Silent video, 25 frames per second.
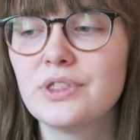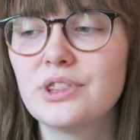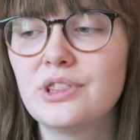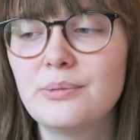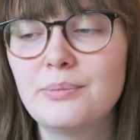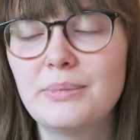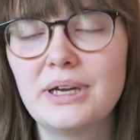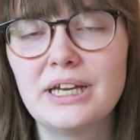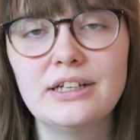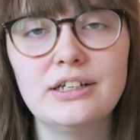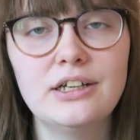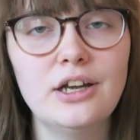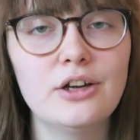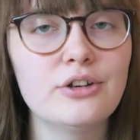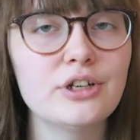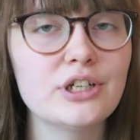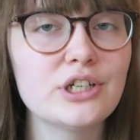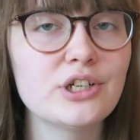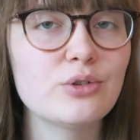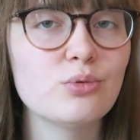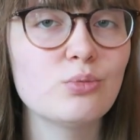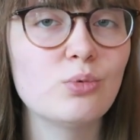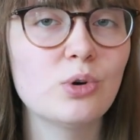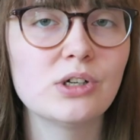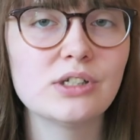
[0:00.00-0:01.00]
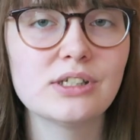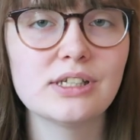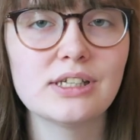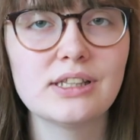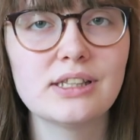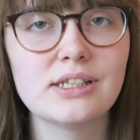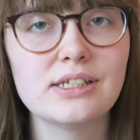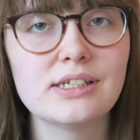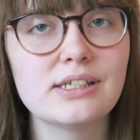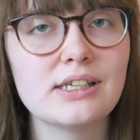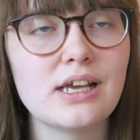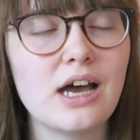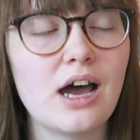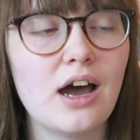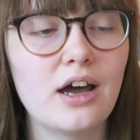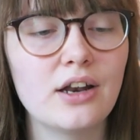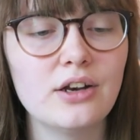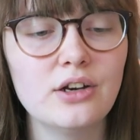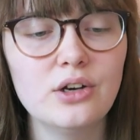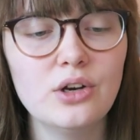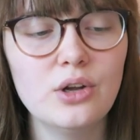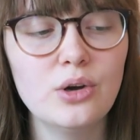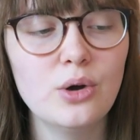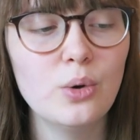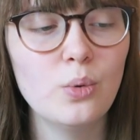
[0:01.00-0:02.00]
the main character was in this
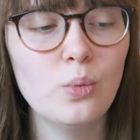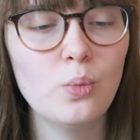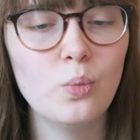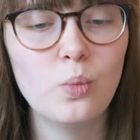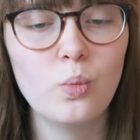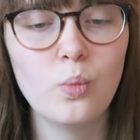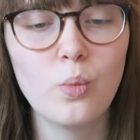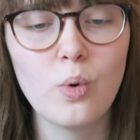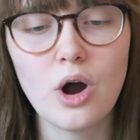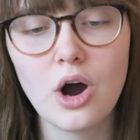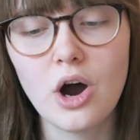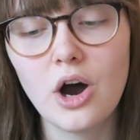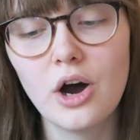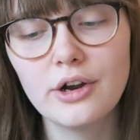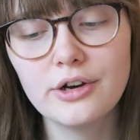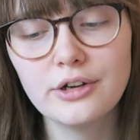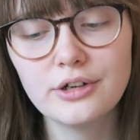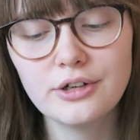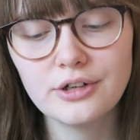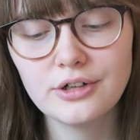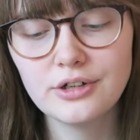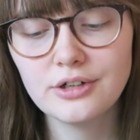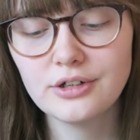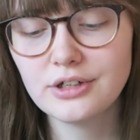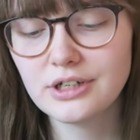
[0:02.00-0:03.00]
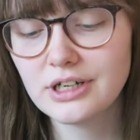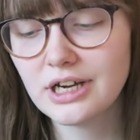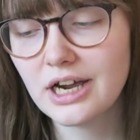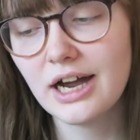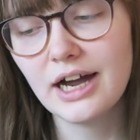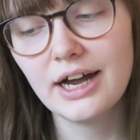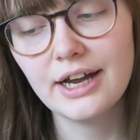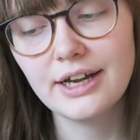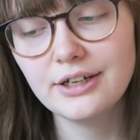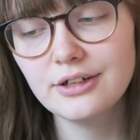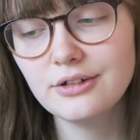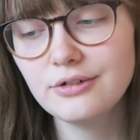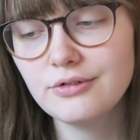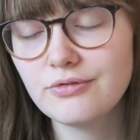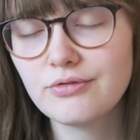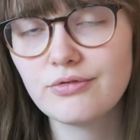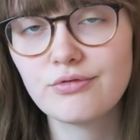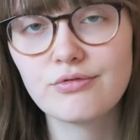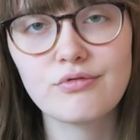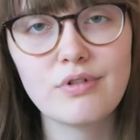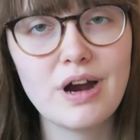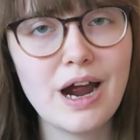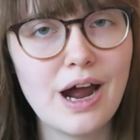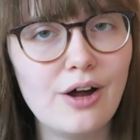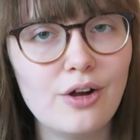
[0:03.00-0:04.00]
underwater kind of
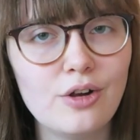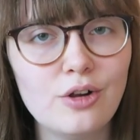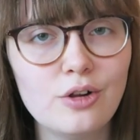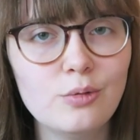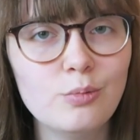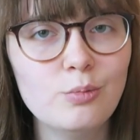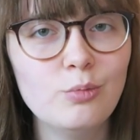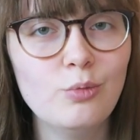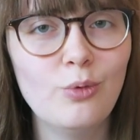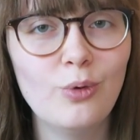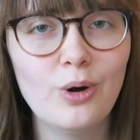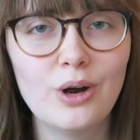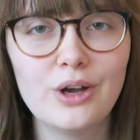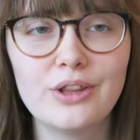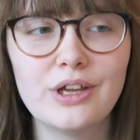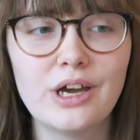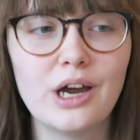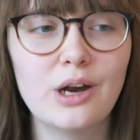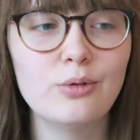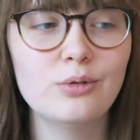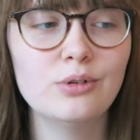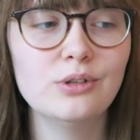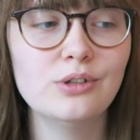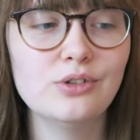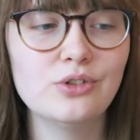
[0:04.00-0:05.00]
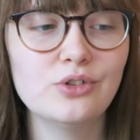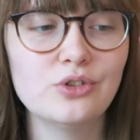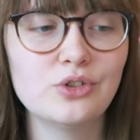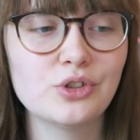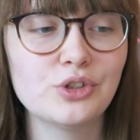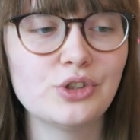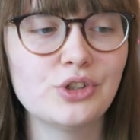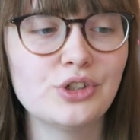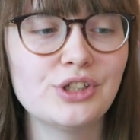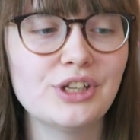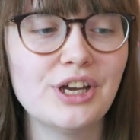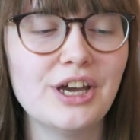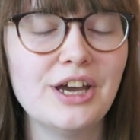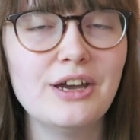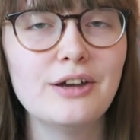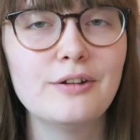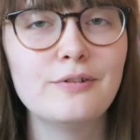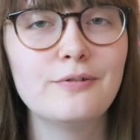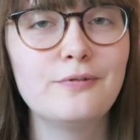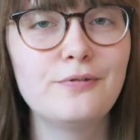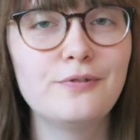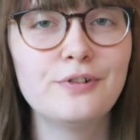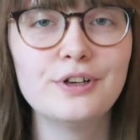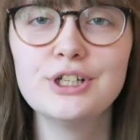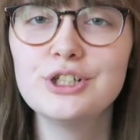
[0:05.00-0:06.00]
realm where there was just
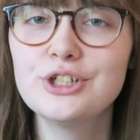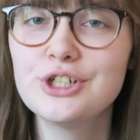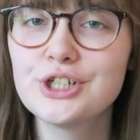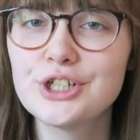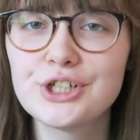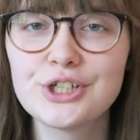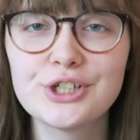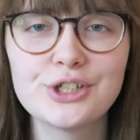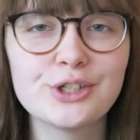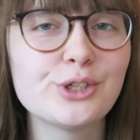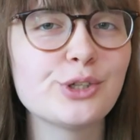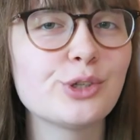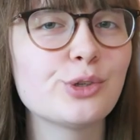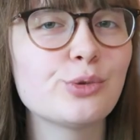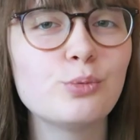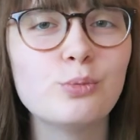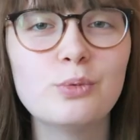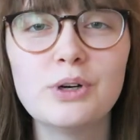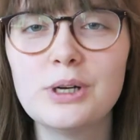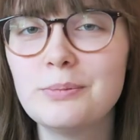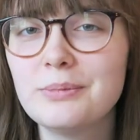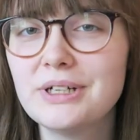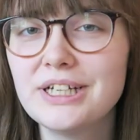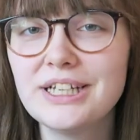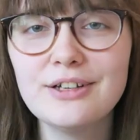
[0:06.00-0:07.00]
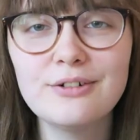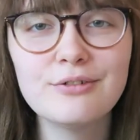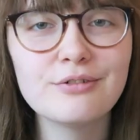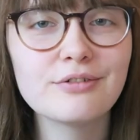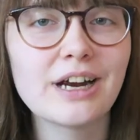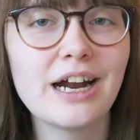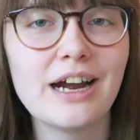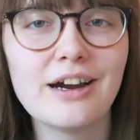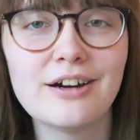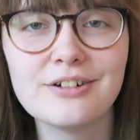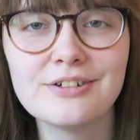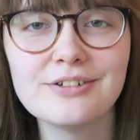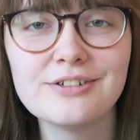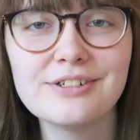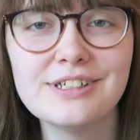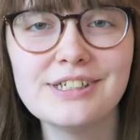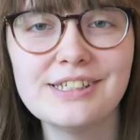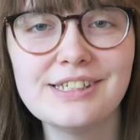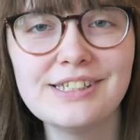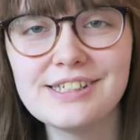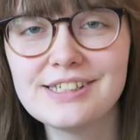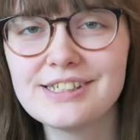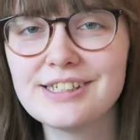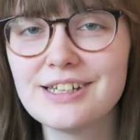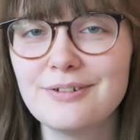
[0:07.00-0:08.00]
fish swimming around
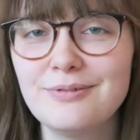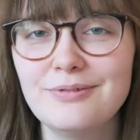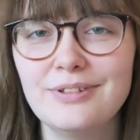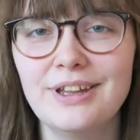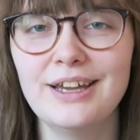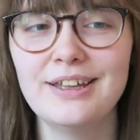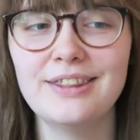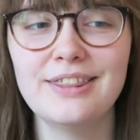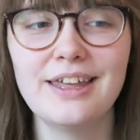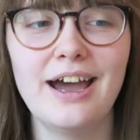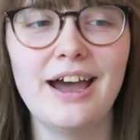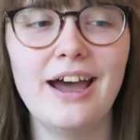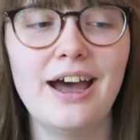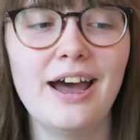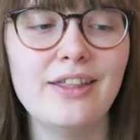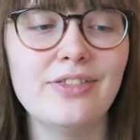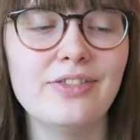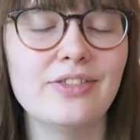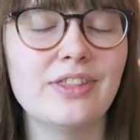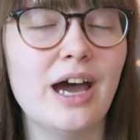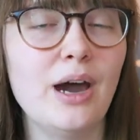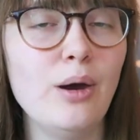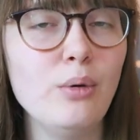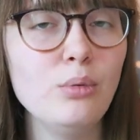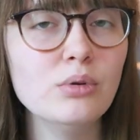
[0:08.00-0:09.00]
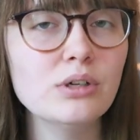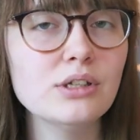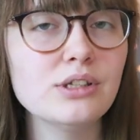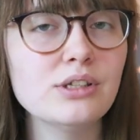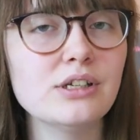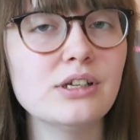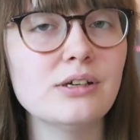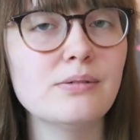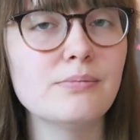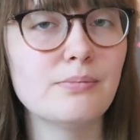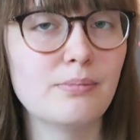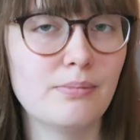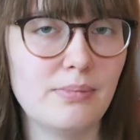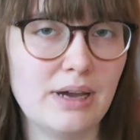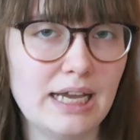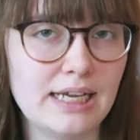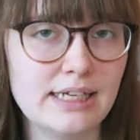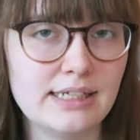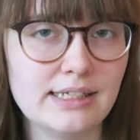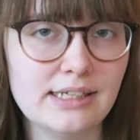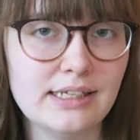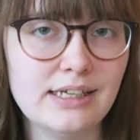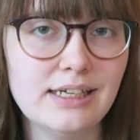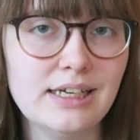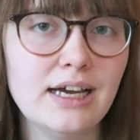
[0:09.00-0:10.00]
and stuff like that. That was
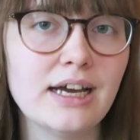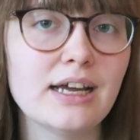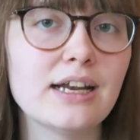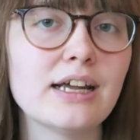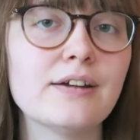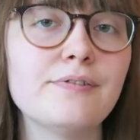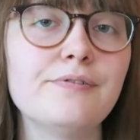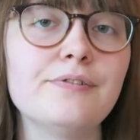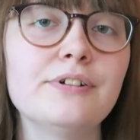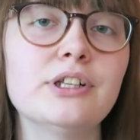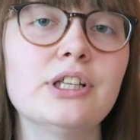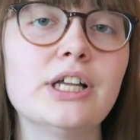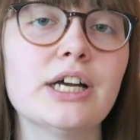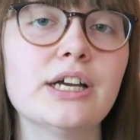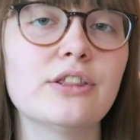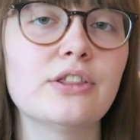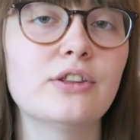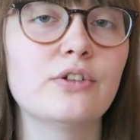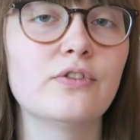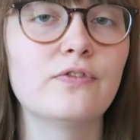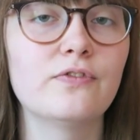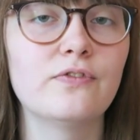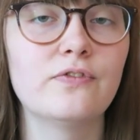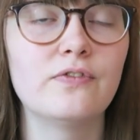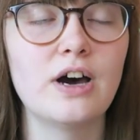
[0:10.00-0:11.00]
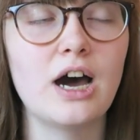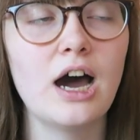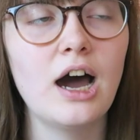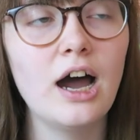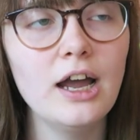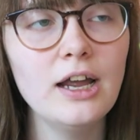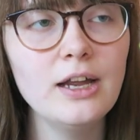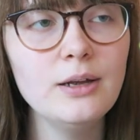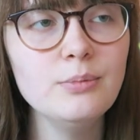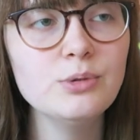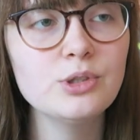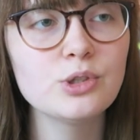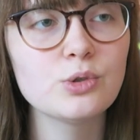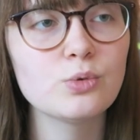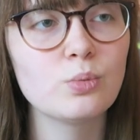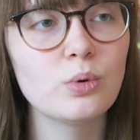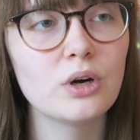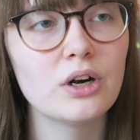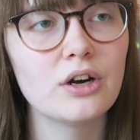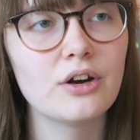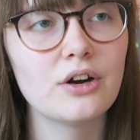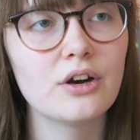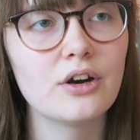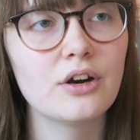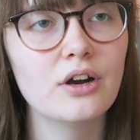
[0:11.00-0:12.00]
amazing and I feel like the vibes
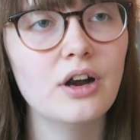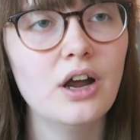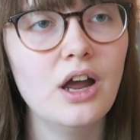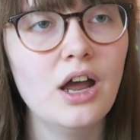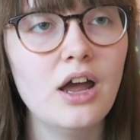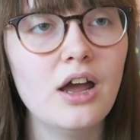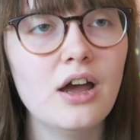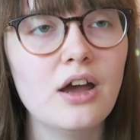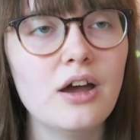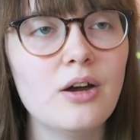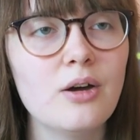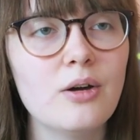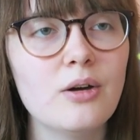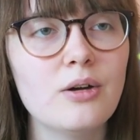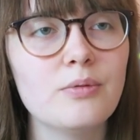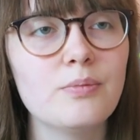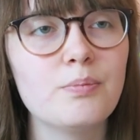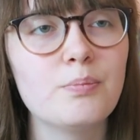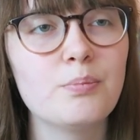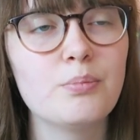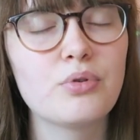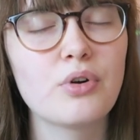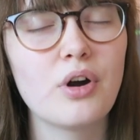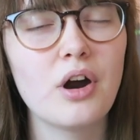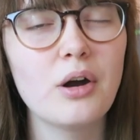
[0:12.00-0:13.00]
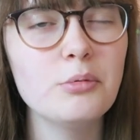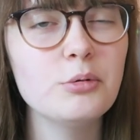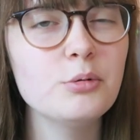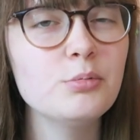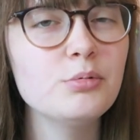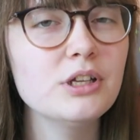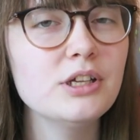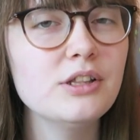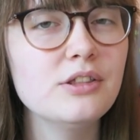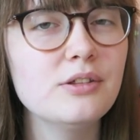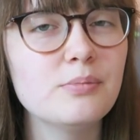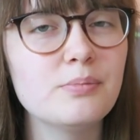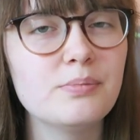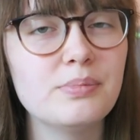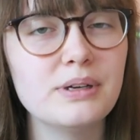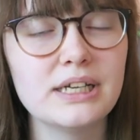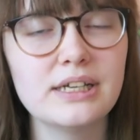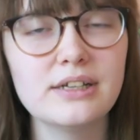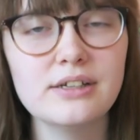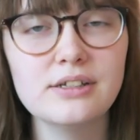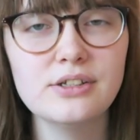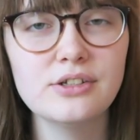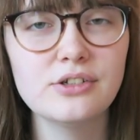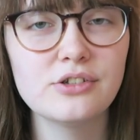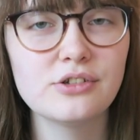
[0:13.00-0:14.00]
were probably the
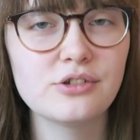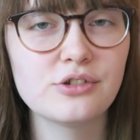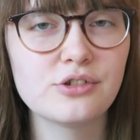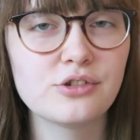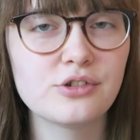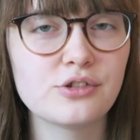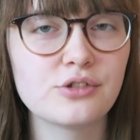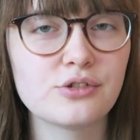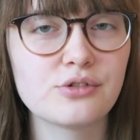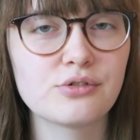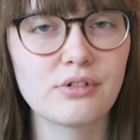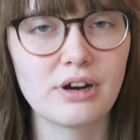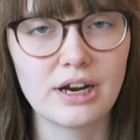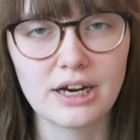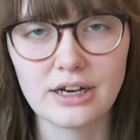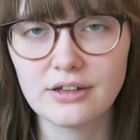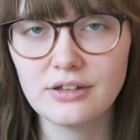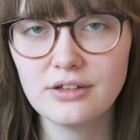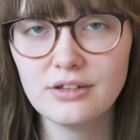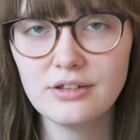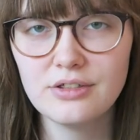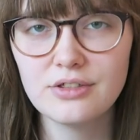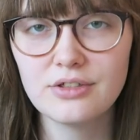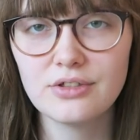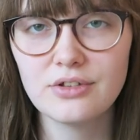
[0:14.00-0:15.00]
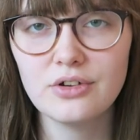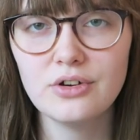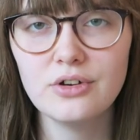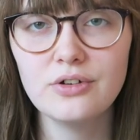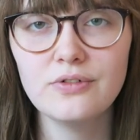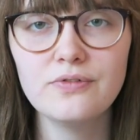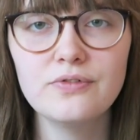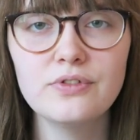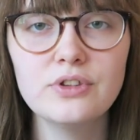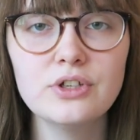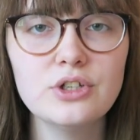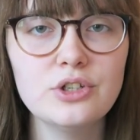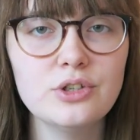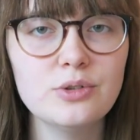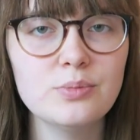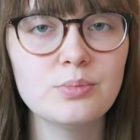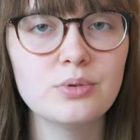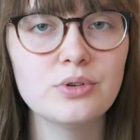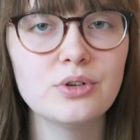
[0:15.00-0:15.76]
biggest strength of this